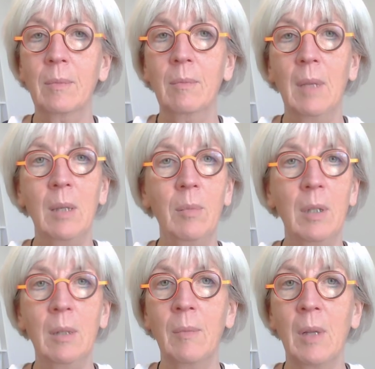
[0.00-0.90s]

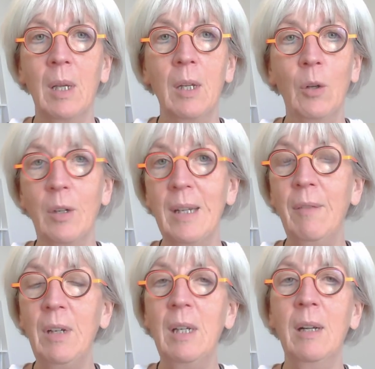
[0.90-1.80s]
maybe not
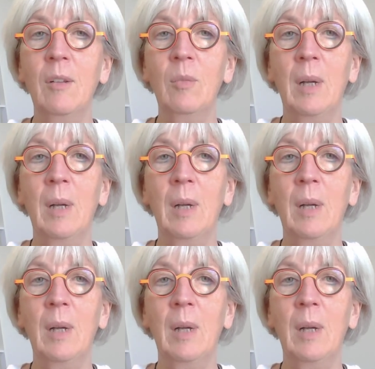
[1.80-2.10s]
having enough